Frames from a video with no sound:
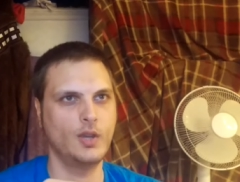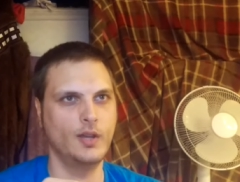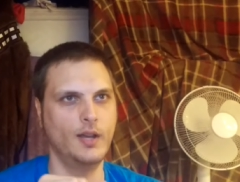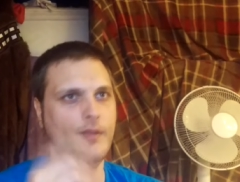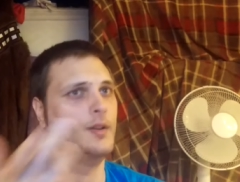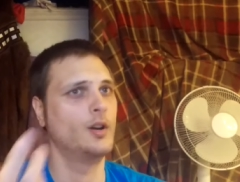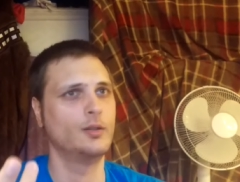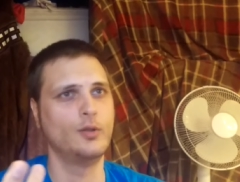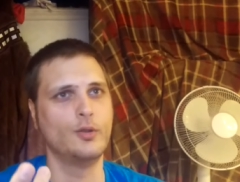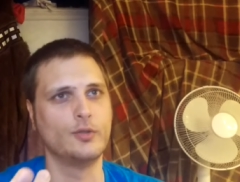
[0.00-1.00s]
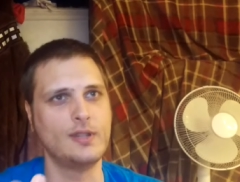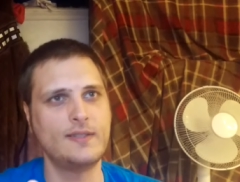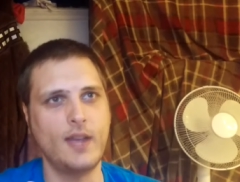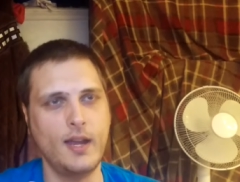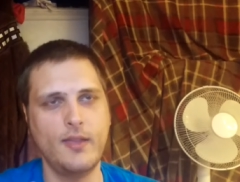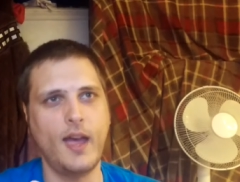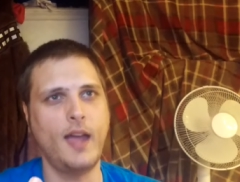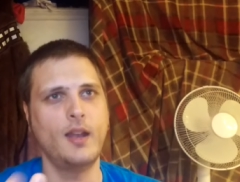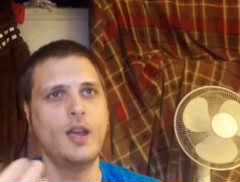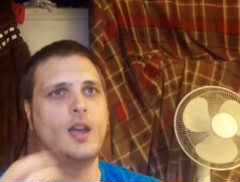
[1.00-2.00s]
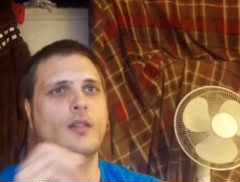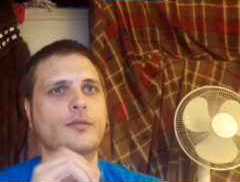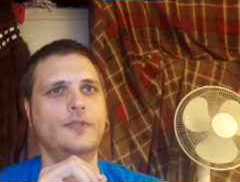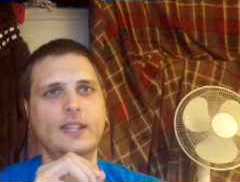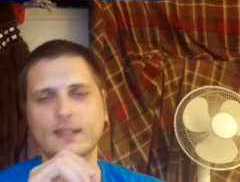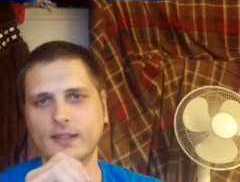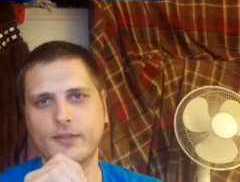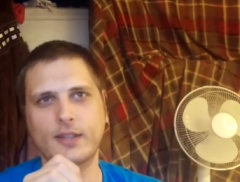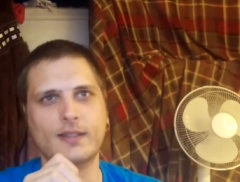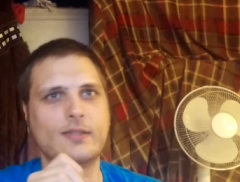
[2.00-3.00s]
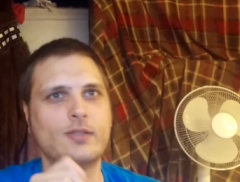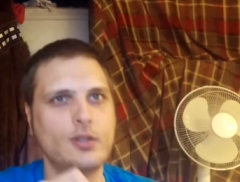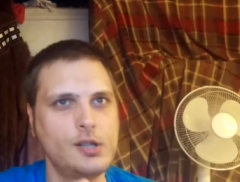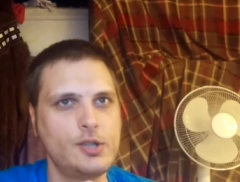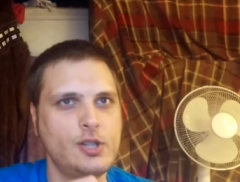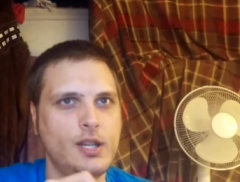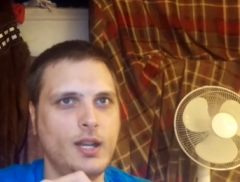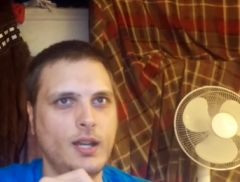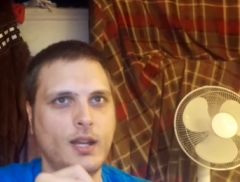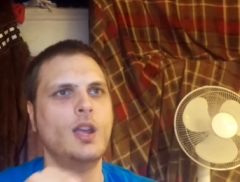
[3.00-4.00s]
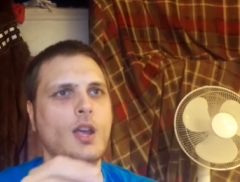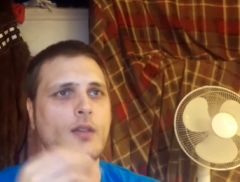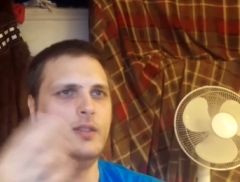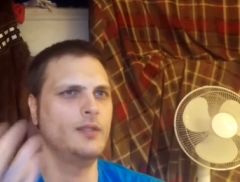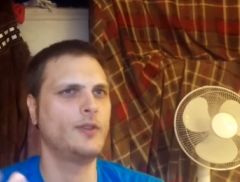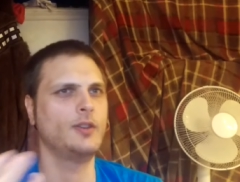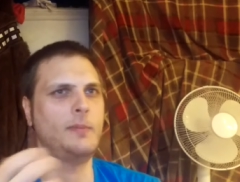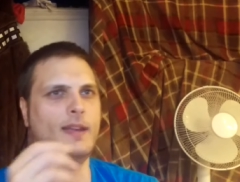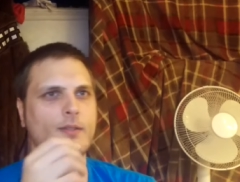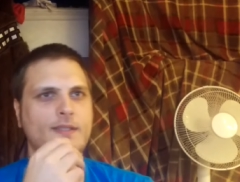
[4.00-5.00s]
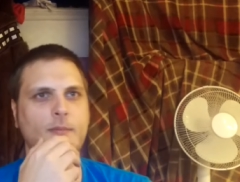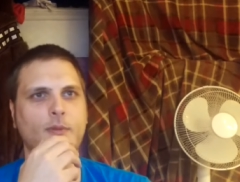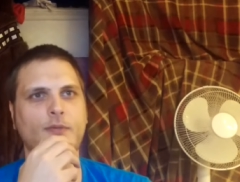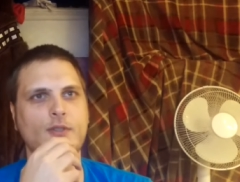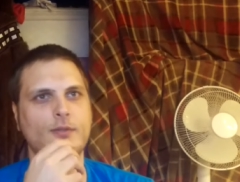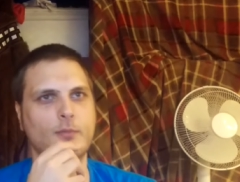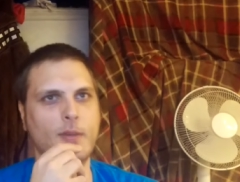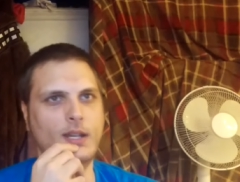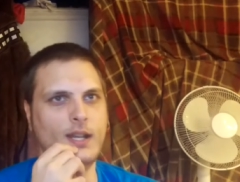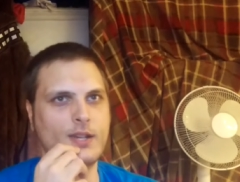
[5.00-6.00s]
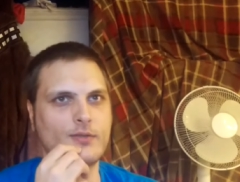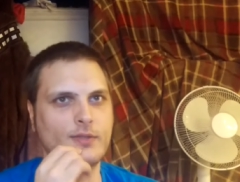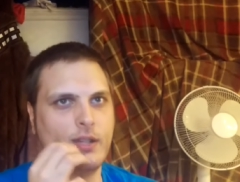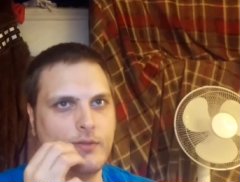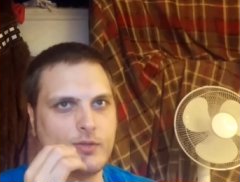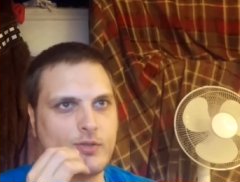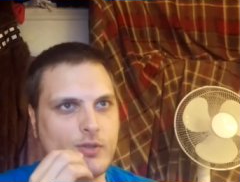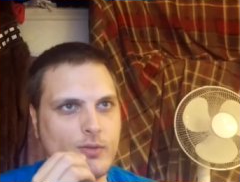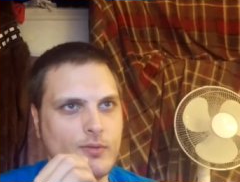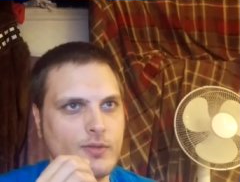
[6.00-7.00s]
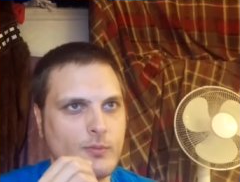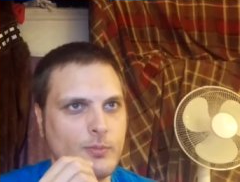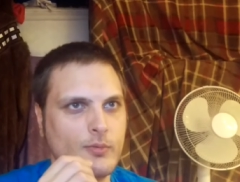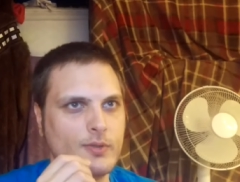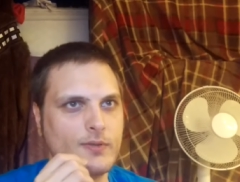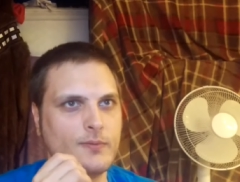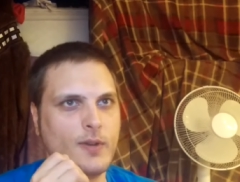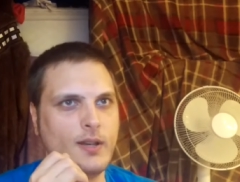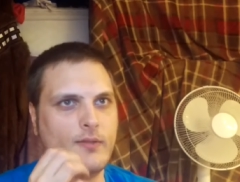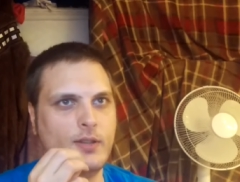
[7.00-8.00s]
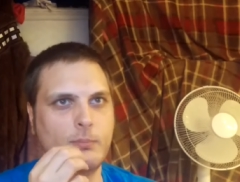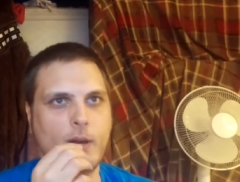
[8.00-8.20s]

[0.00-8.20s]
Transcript: Uh, the article goes on to say that vegan living is surging. Vegan friendly bakeries have been featured on many national television shows and reports finding the vegan